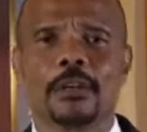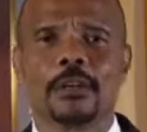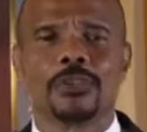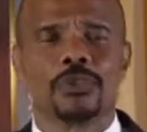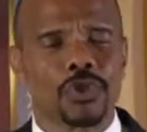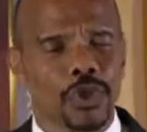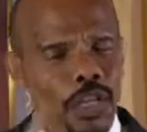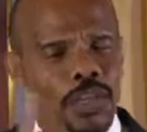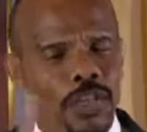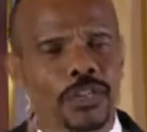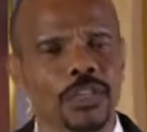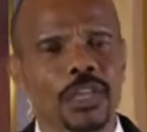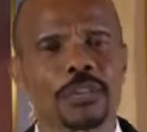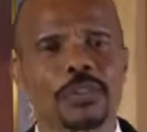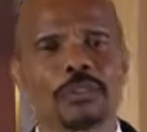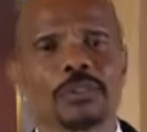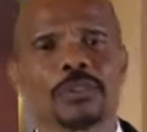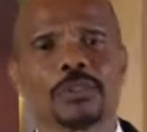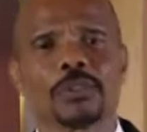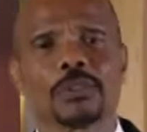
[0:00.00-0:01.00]
Jesus
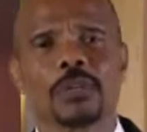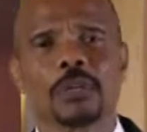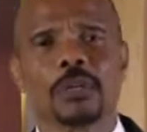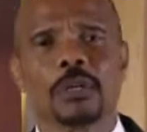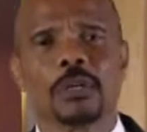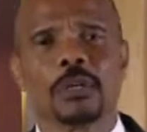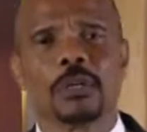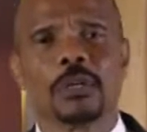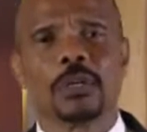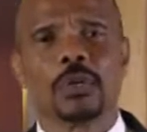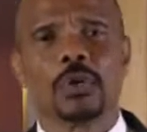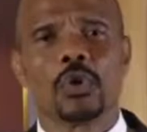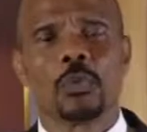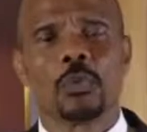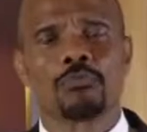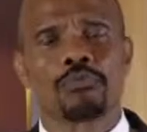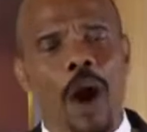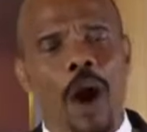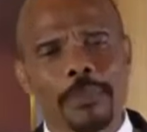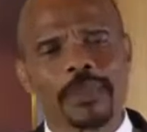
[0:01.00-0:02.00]
who
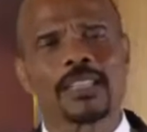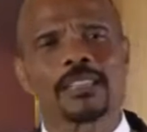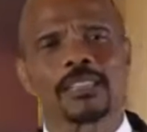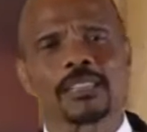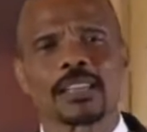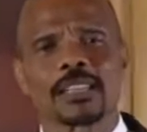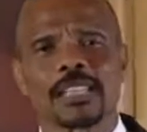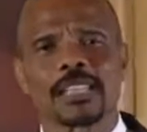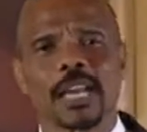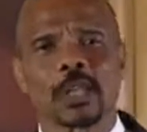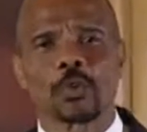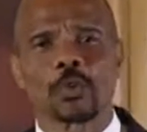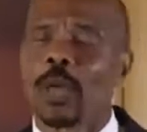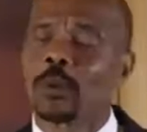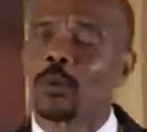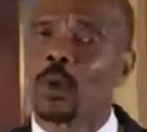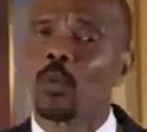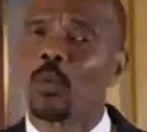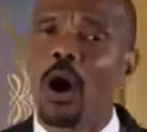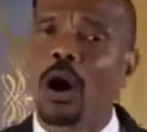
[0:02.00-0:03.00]
promises us that when we
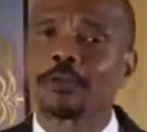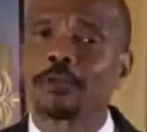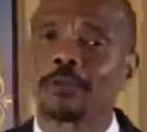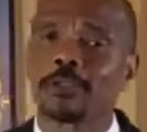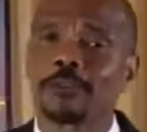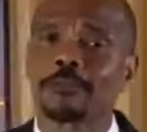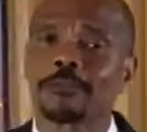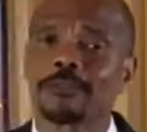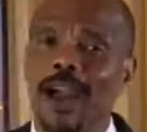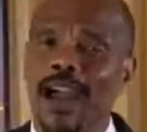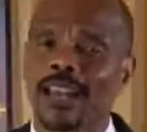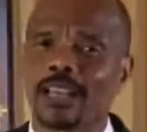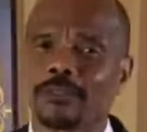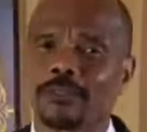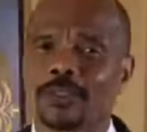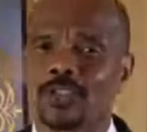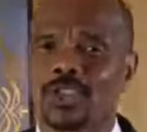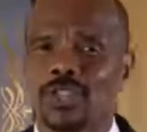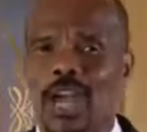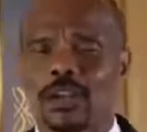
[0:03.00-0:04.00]
walk through the valley of the
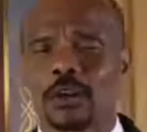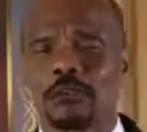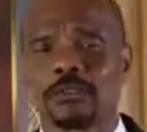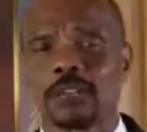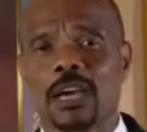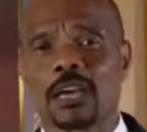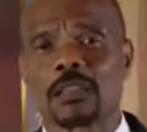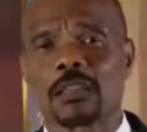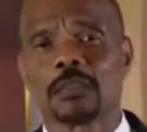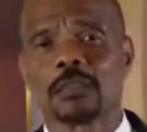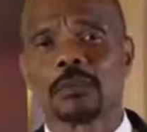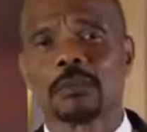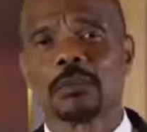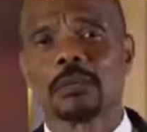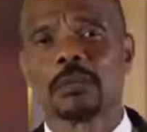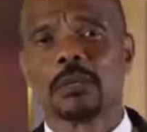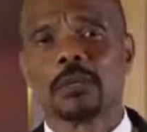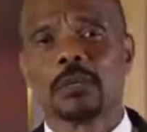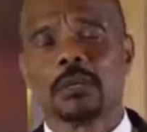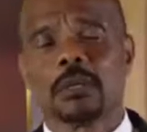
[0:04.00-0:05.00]
shadow of death,
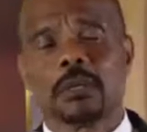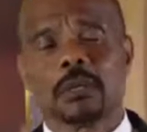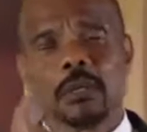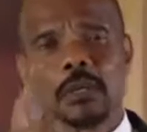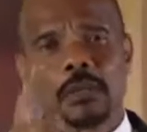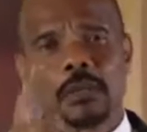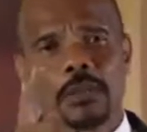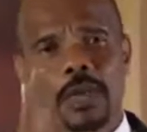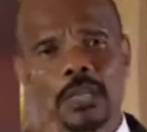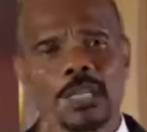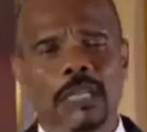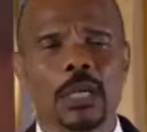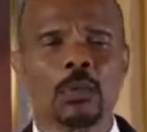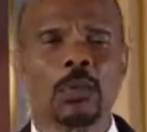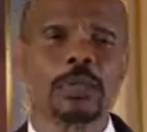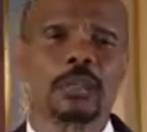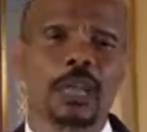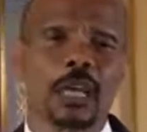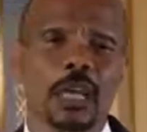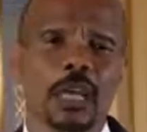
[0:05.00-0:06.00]
that he will
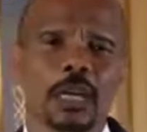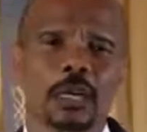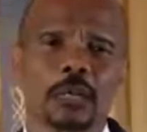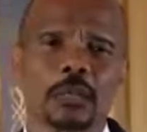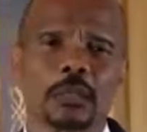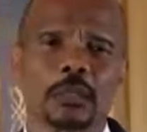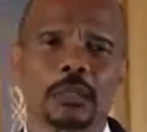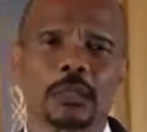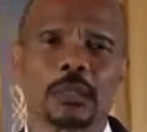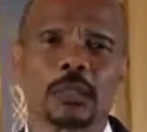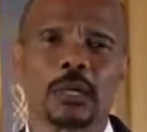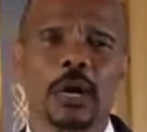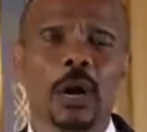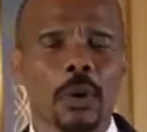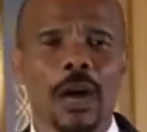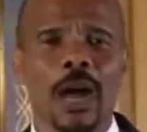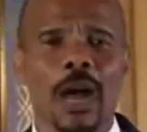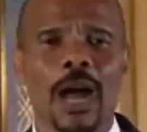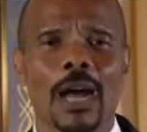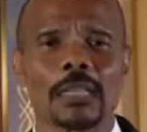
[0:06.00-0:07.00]
take our
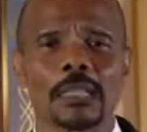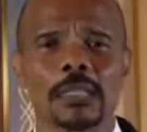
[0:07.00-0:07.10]
hands.